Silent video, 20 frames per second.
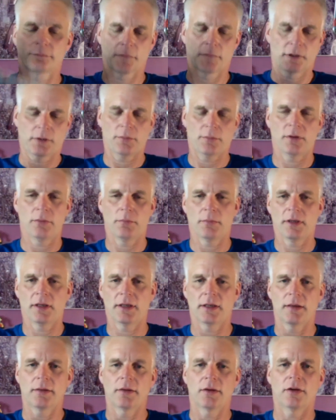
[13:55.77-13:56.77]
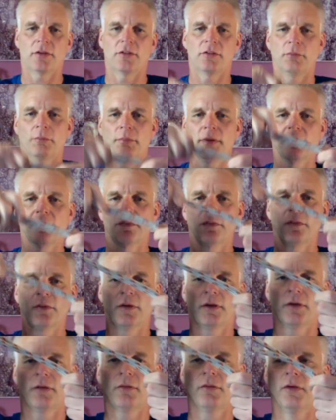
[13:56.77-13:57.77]
Let me make it nice and big for
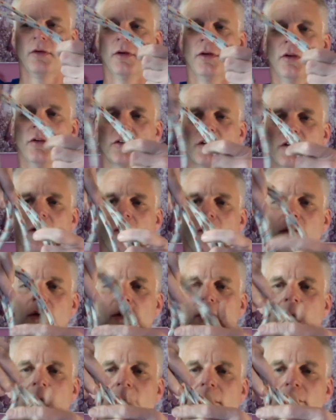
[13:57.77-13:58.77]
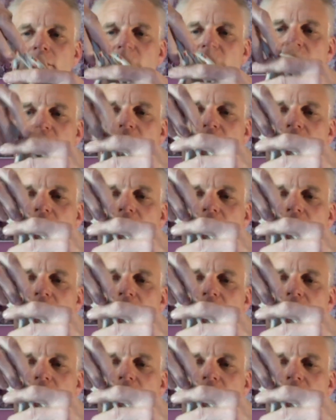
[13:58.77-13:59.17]
you. So I'm just